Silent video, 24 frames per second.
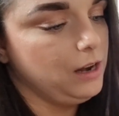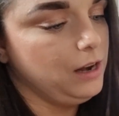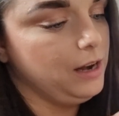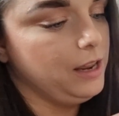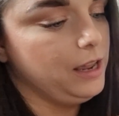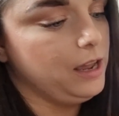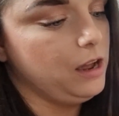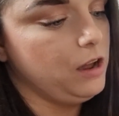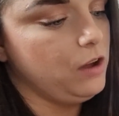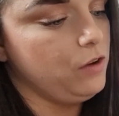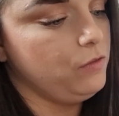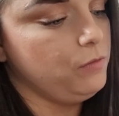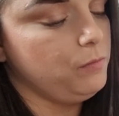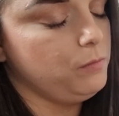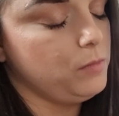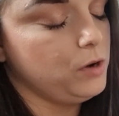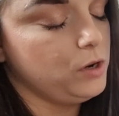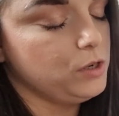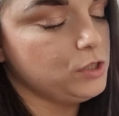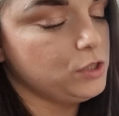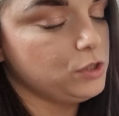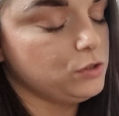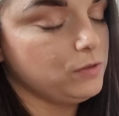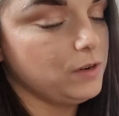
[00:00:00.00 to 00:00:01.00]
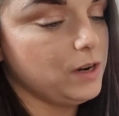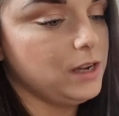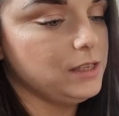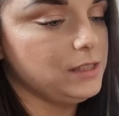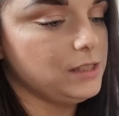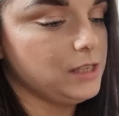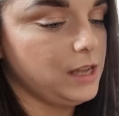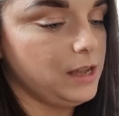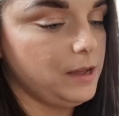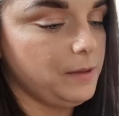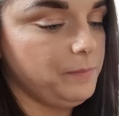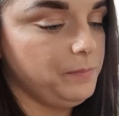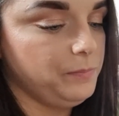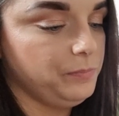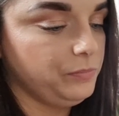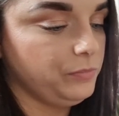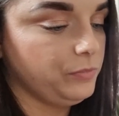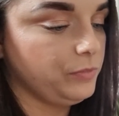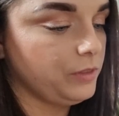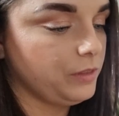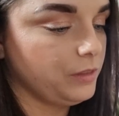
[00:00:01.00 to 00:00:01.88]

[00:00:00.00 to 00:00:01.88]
layer of moisturiser.